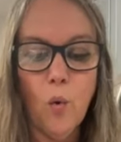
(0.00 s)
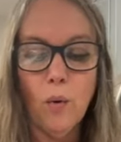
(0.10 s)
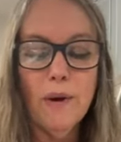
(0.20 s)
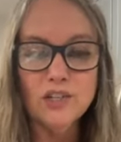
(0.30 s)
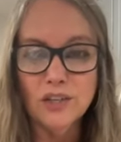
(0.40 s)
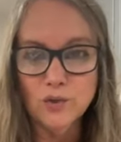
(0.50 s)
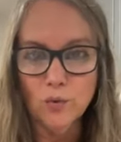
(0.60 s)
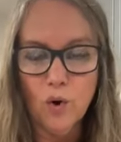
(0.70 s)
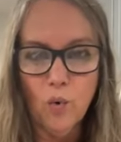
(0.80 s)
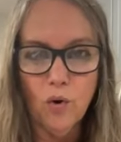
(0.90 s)
or much less
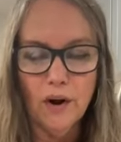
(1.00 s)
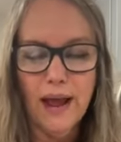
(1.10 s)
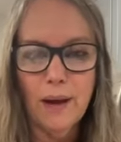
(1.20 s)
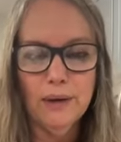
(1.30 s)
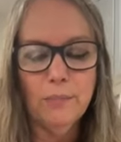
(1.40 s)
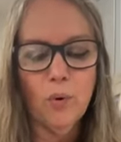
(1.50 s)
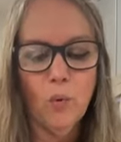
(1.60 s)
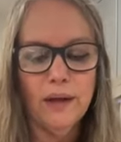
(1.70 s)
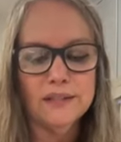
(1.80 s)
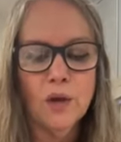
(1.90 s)
record, how many
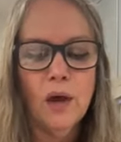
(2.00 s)
points